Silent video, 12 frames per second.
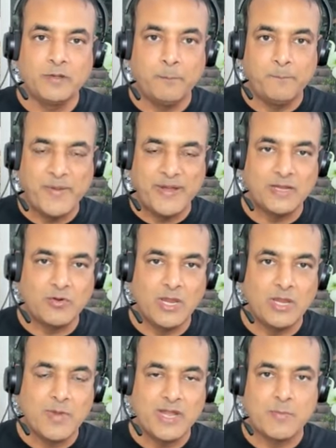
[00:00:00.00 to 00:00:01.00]
better
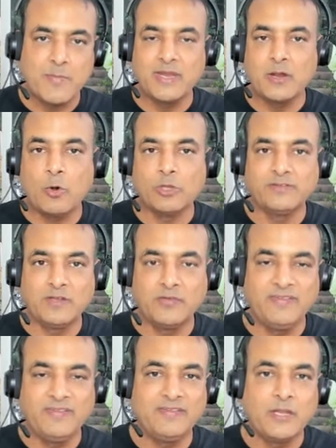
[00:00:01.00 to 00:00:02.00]
manner, all the
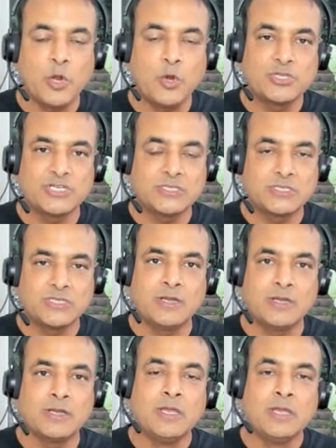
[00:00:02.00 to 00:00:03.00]
services, and not just
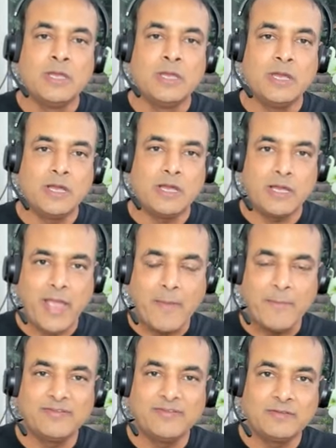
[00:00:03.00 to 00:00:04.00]
the
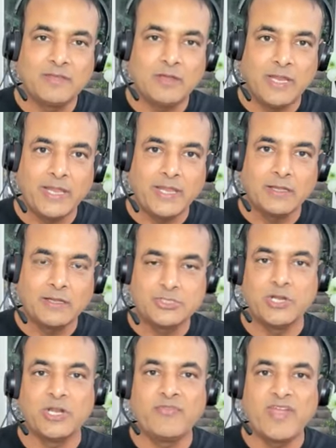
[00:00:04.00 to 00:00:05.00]
Amazon
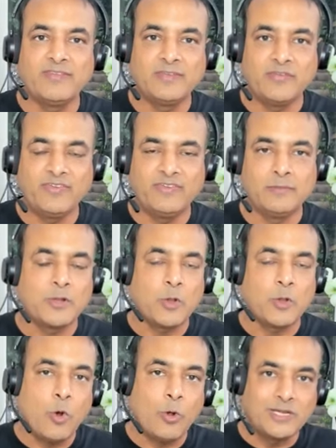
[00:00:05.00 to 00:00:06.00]
generative AI services, but
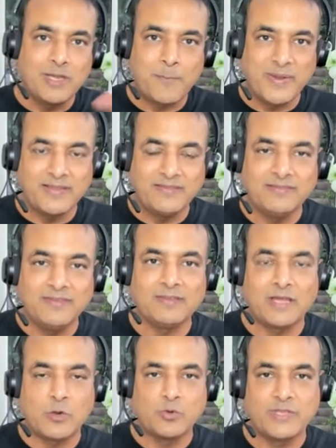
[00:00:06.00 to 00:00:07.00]
all the
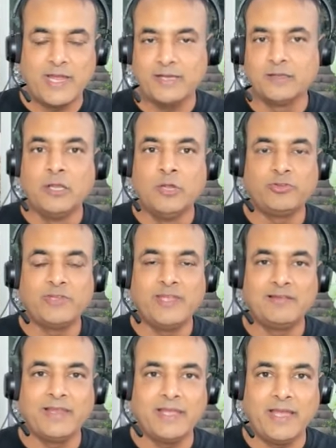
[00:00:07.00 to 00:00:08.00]
dependencies around that. So
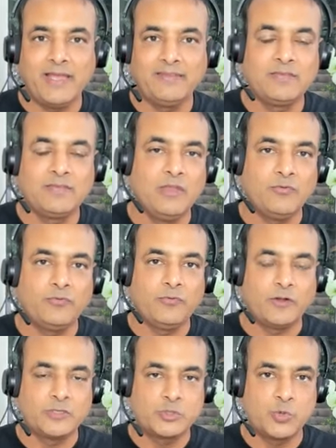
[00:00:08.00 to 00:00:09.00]
things like S3
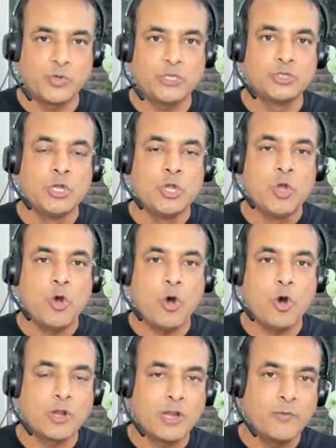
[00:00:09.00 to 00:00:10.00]
for storage,
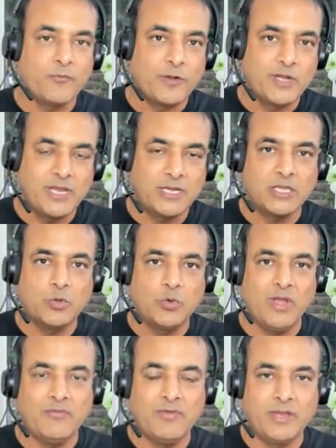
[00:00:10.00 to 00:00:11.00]
or for data, you
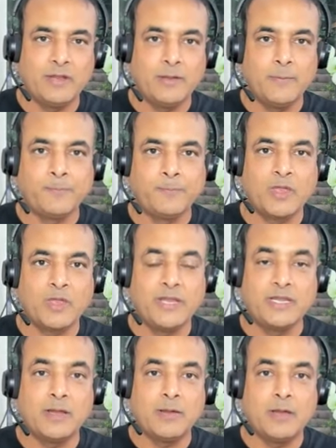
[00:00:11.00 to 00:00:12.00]
have
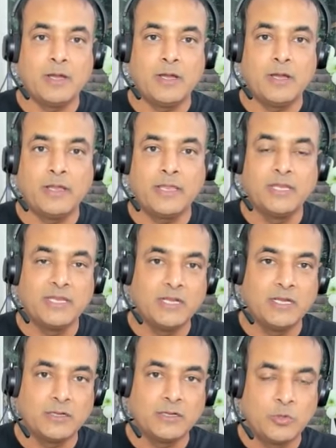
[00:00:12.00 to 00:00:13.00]
data
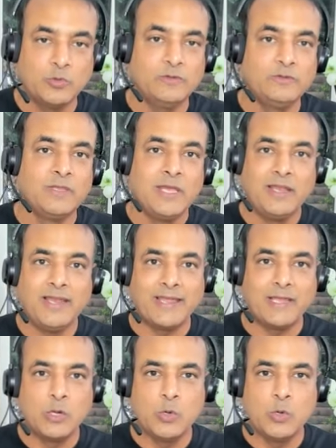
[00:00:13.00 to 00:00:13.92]
ETL tools like